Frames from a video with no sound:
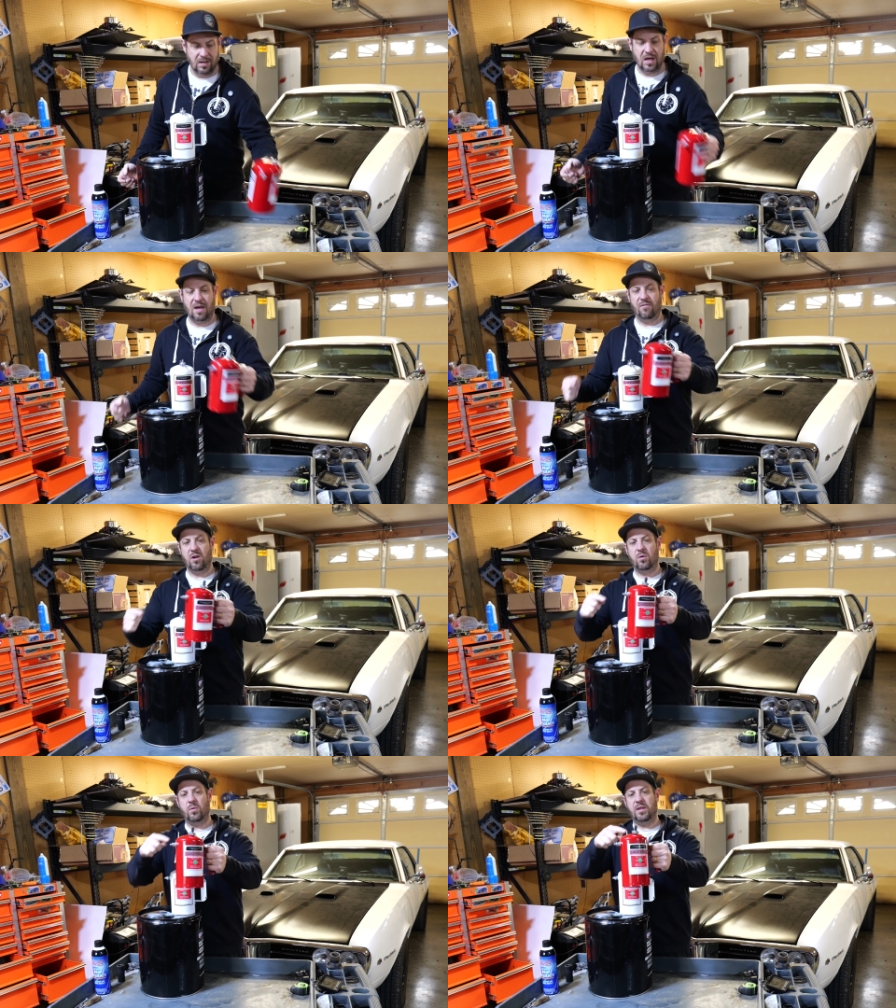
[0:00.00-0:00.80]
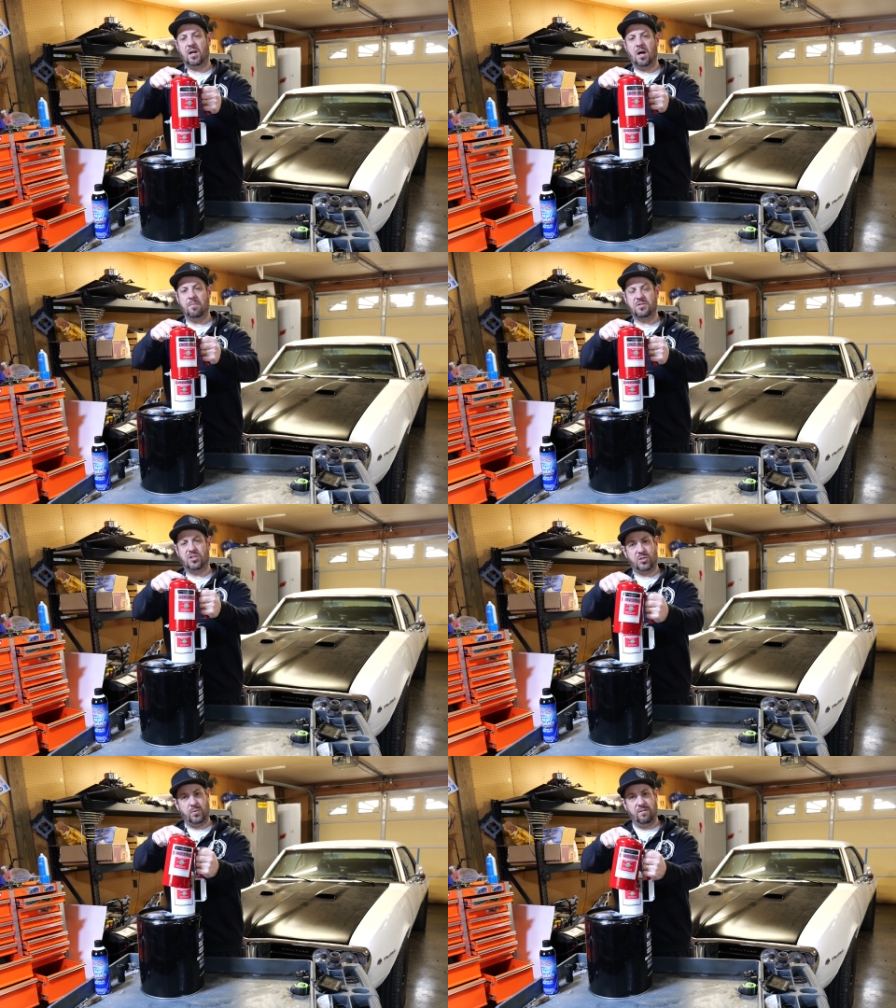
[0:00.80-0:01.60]
I have another one that comes
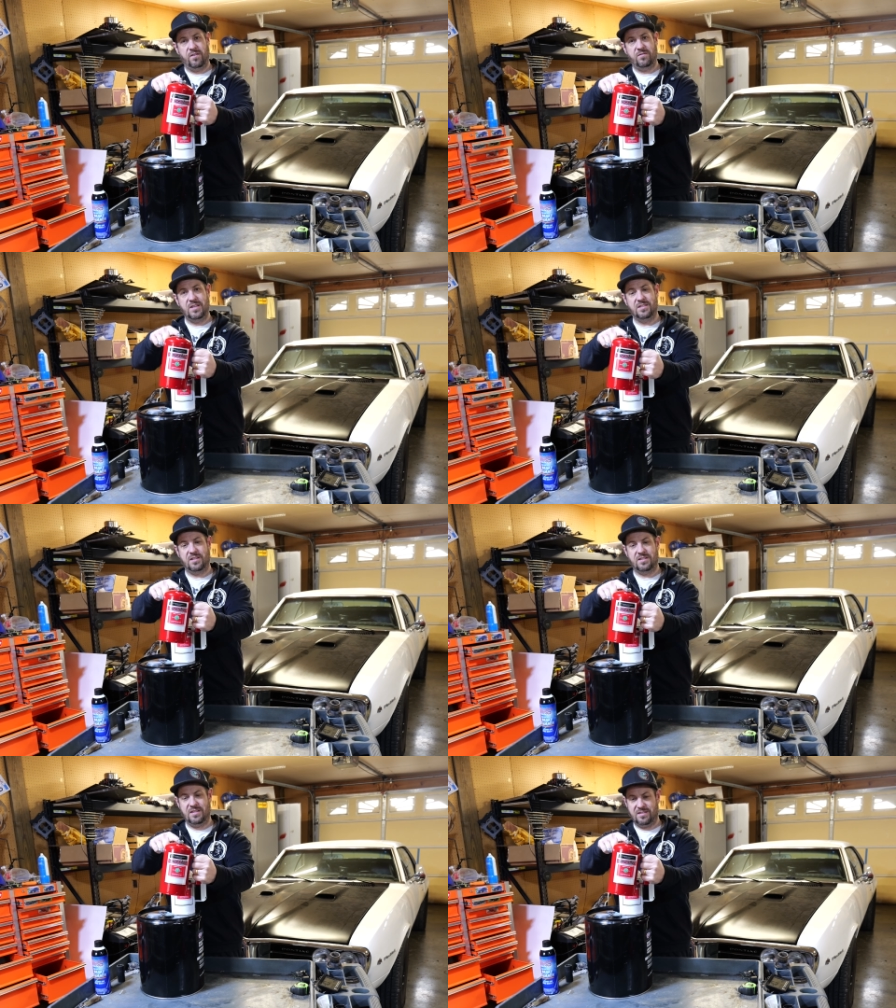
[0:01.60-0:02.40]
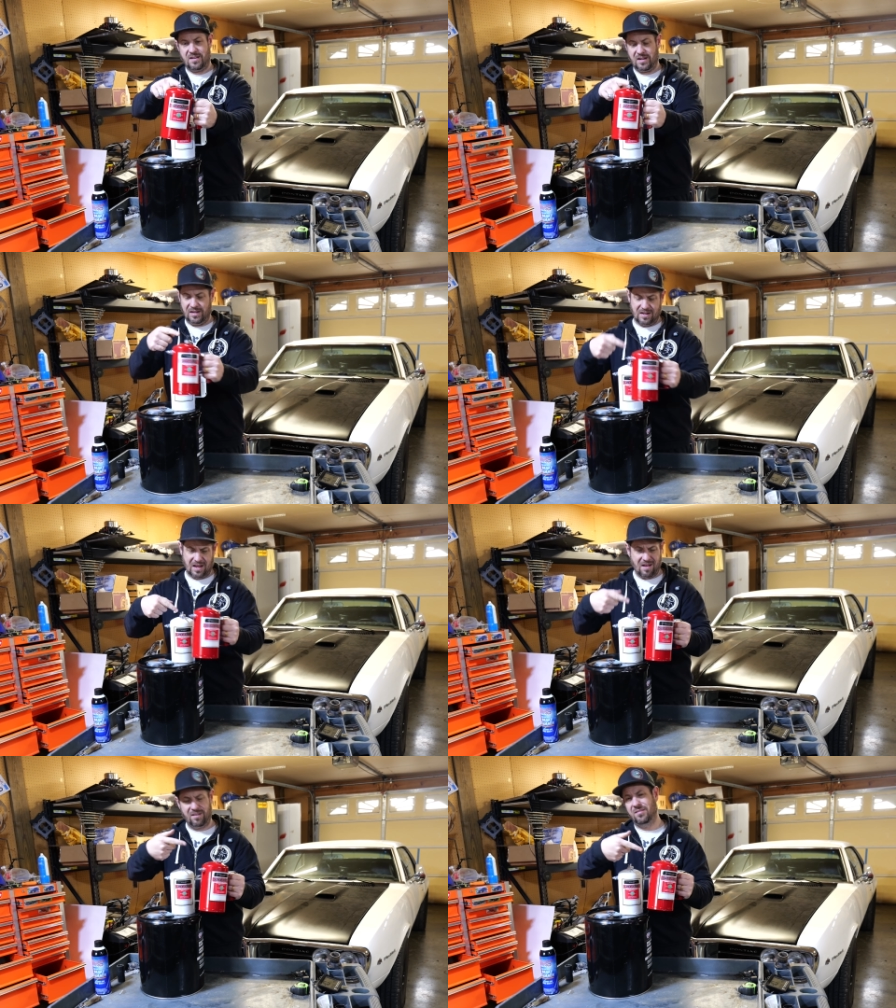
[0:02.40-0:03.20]
just with a 15/16 socket.
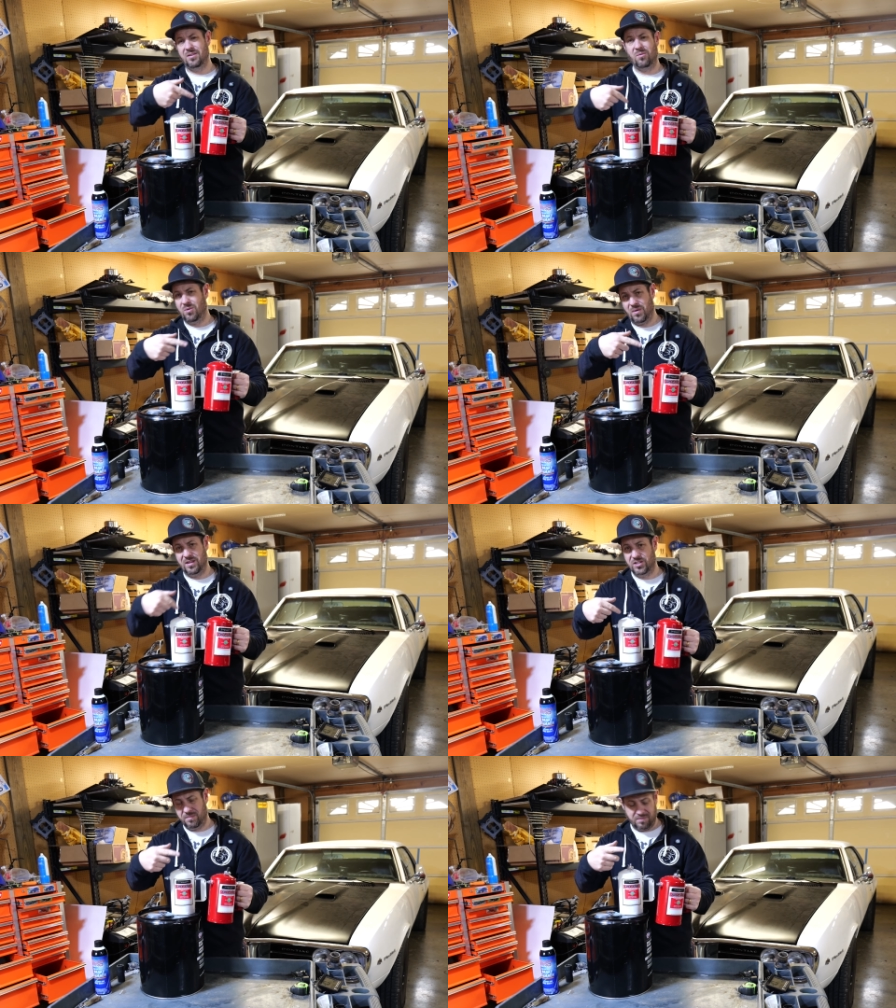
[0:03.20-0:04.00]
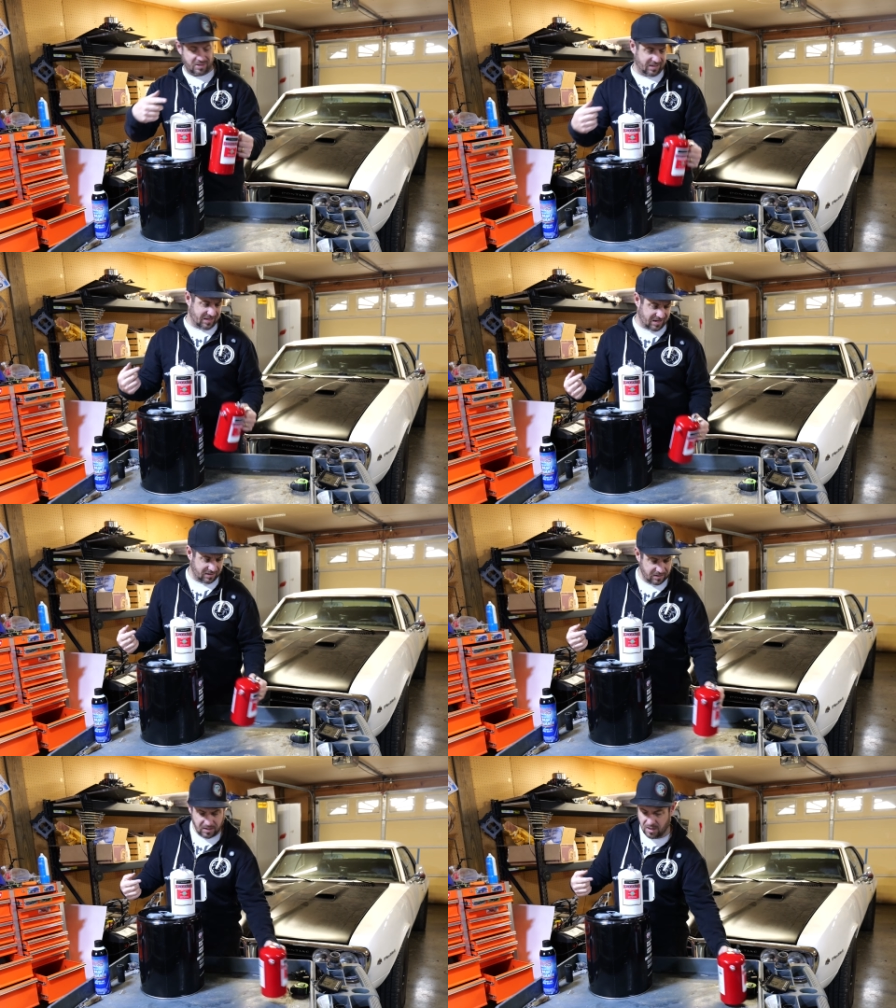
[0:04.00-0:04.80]
I honestly don't know why they ship them like
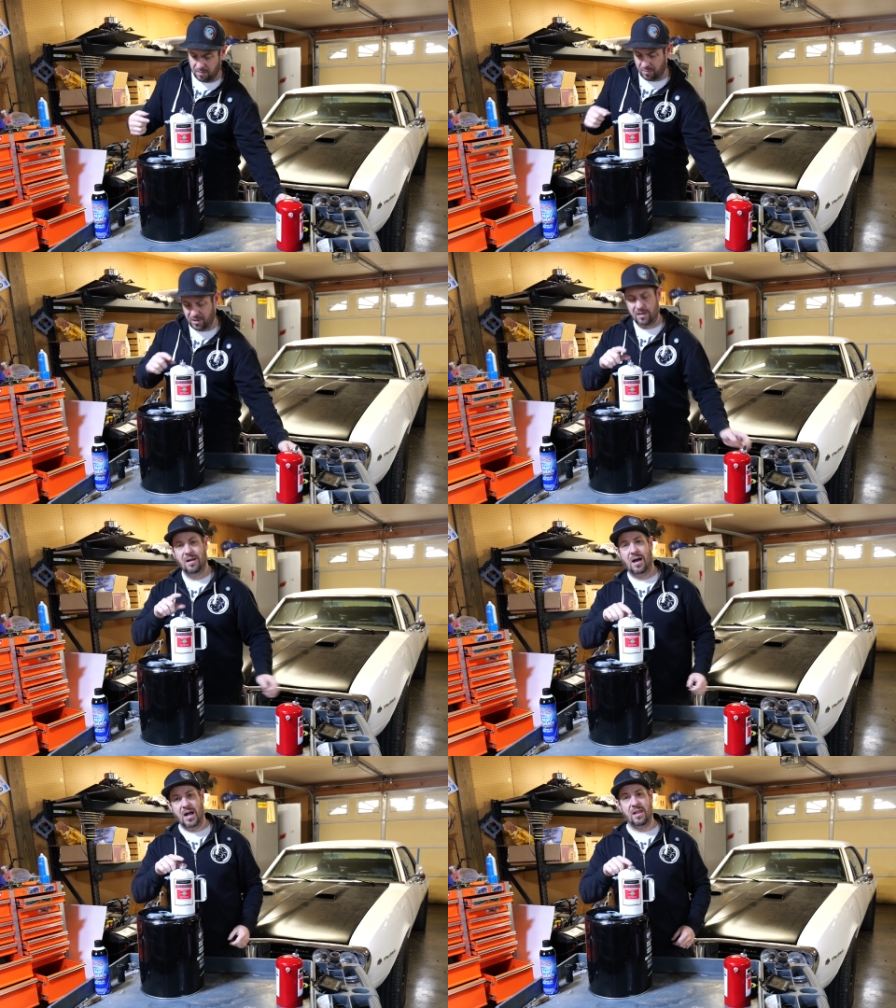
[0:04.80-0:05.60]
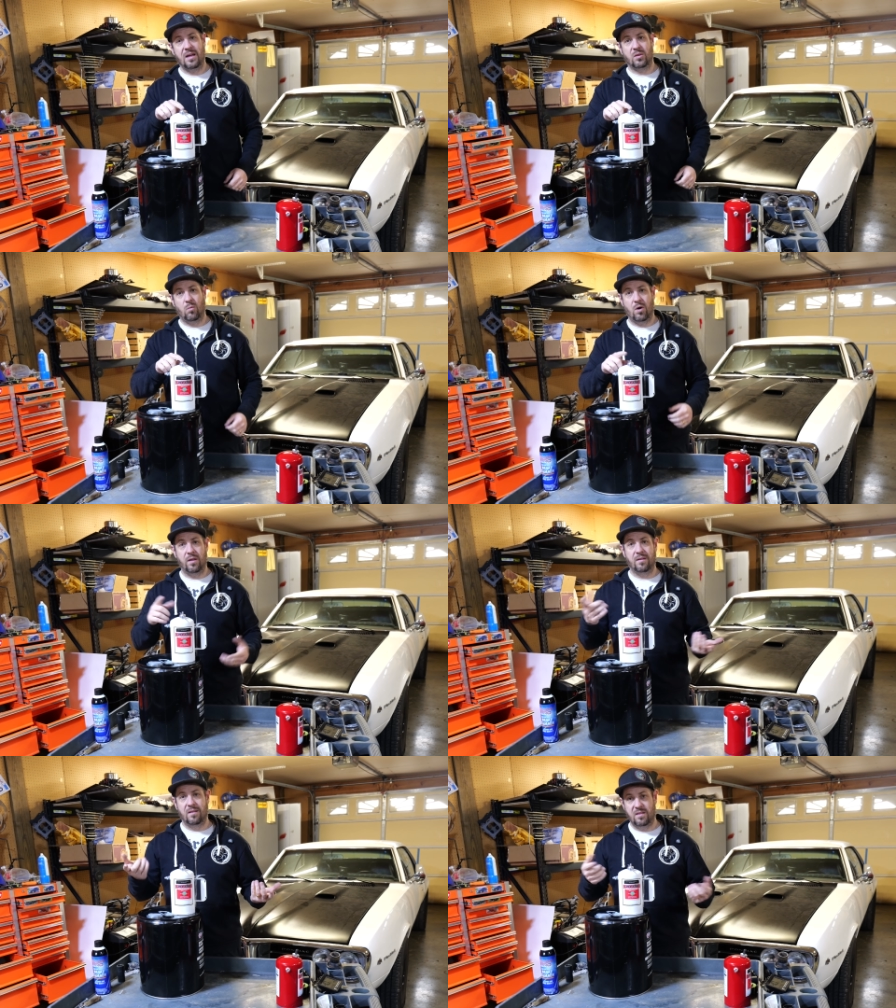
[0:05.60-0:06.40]
that, but I like the
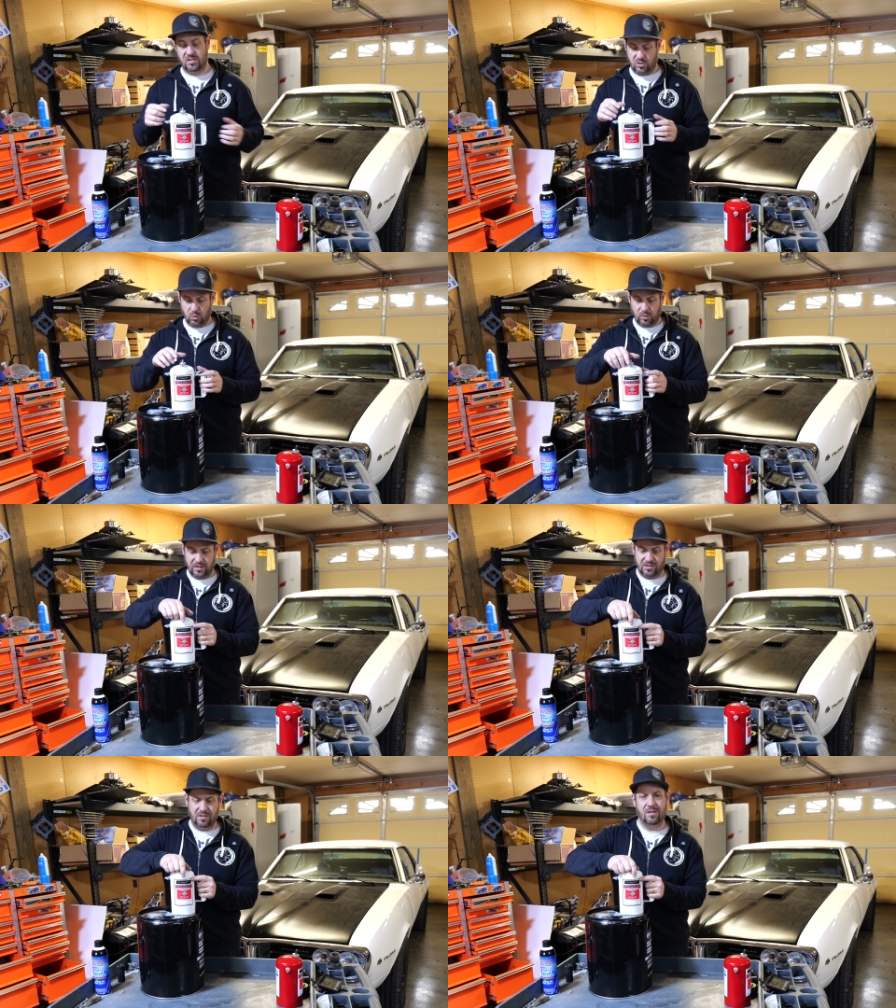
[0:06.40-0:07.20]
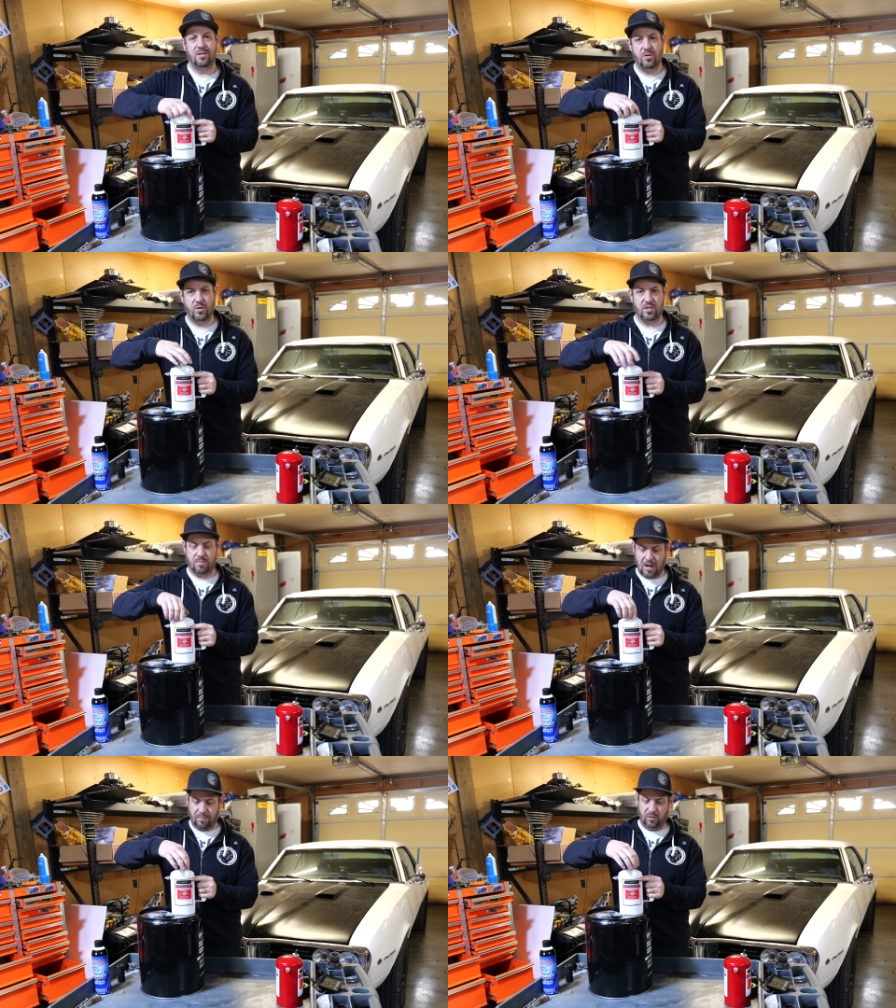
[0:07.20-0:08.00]
one that's toolless. You can just
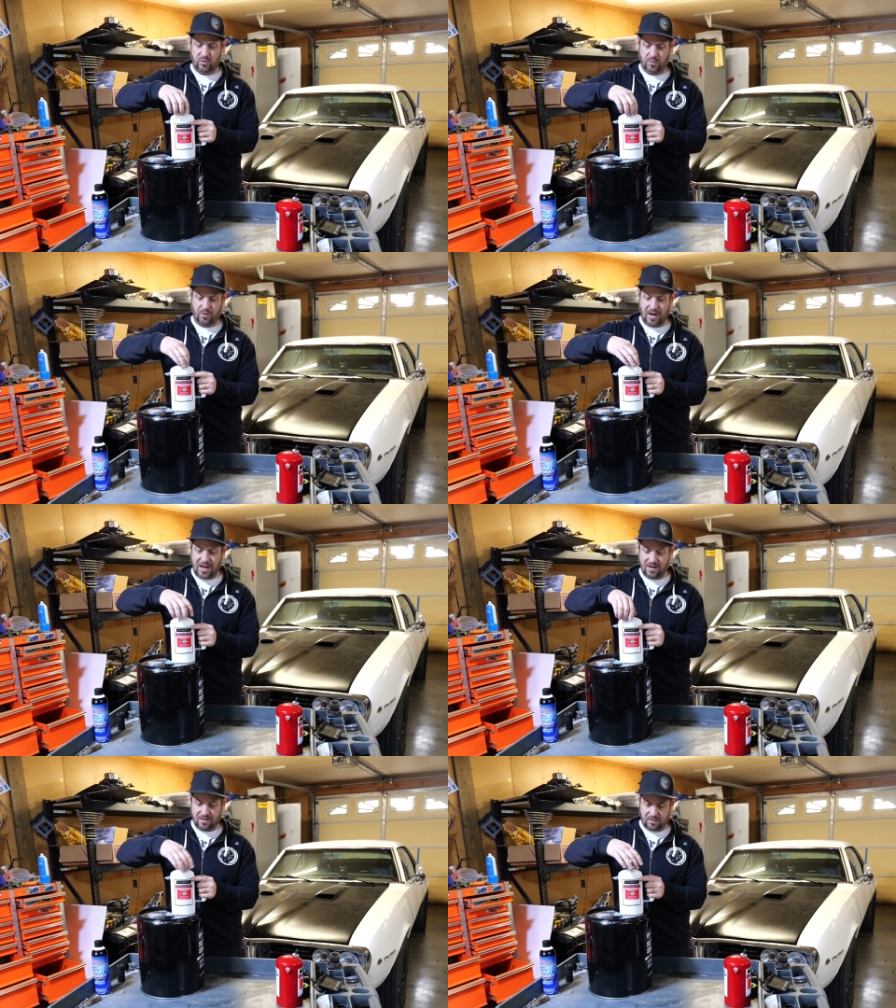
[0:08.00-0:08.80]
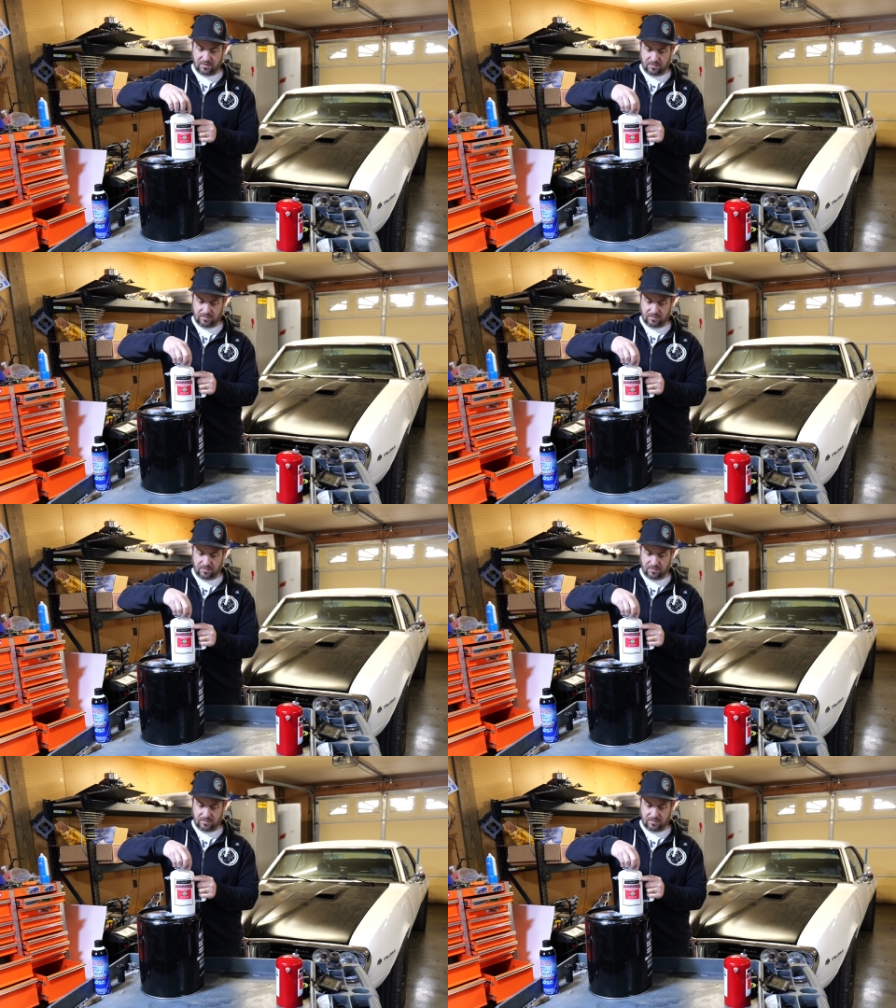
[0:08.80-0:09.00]
pop it loose with your hand.